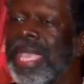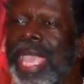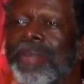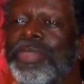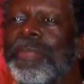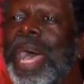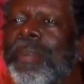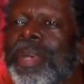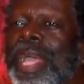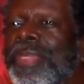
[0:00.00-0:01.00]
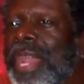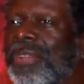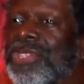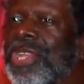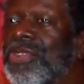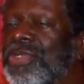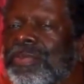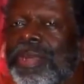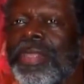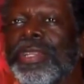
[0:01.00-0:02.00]
came to Baba, and then I'll share
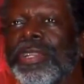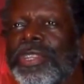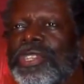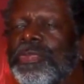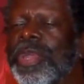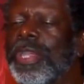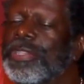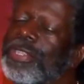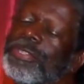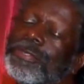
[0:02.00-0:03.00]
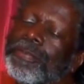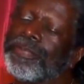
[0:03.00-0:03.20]
some other little experiences.